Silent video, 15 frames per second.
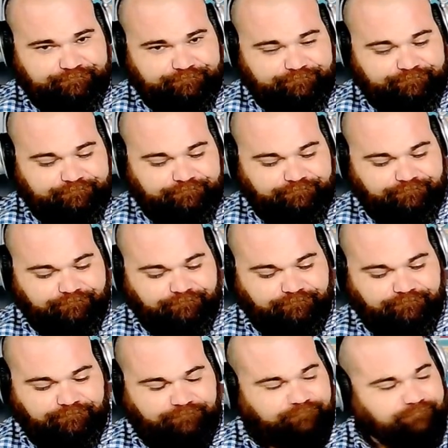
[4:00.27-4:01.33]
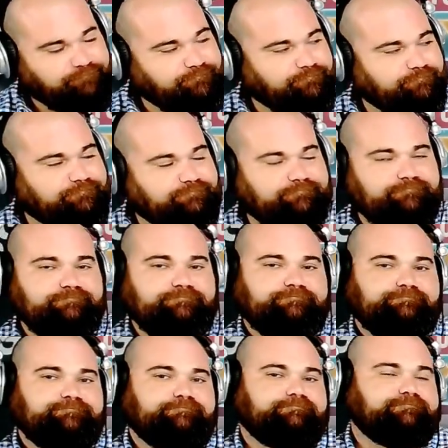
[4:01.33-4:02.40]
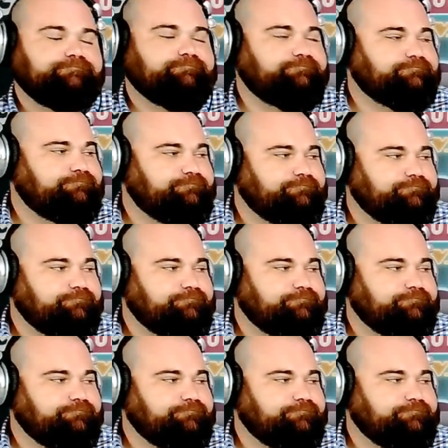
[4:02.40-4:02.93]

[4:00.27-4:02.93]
(not speaking)